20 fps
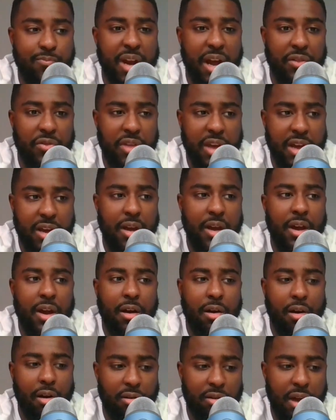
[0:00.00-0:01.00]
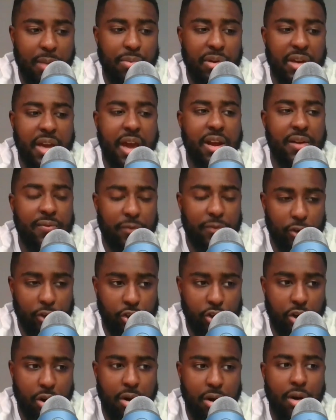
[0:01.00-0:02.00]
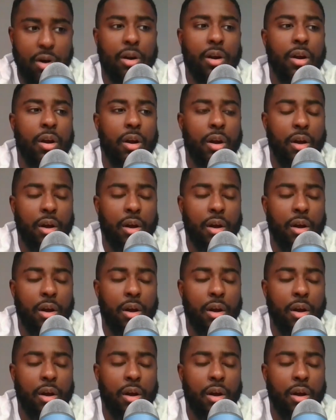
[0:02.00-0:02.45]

But I think Arnold Ebiketie for sure.